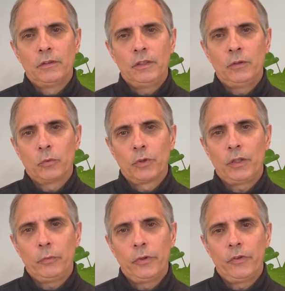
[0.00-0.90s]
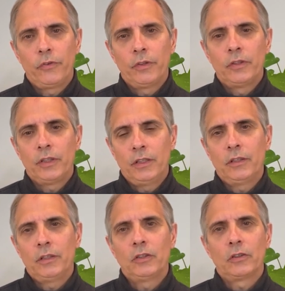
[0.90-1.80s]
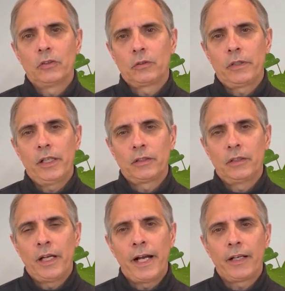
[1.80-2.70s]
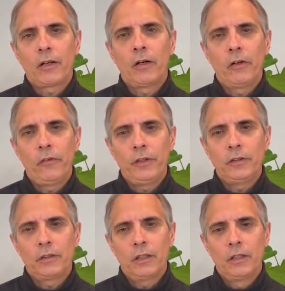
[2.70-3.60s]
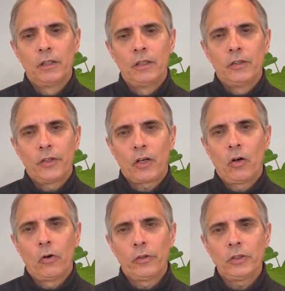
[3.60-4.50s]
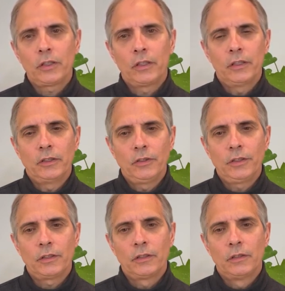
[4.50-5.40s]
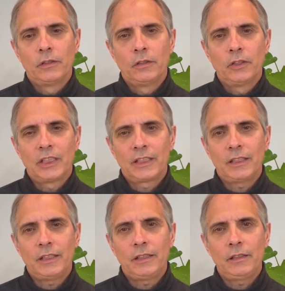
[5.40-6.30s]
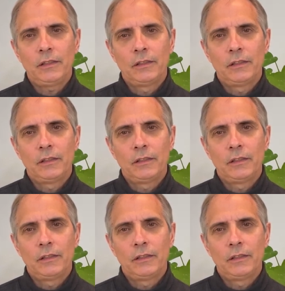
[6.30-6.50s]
in working with tinnitus distress. And I call these the core skills, C-O-R-E.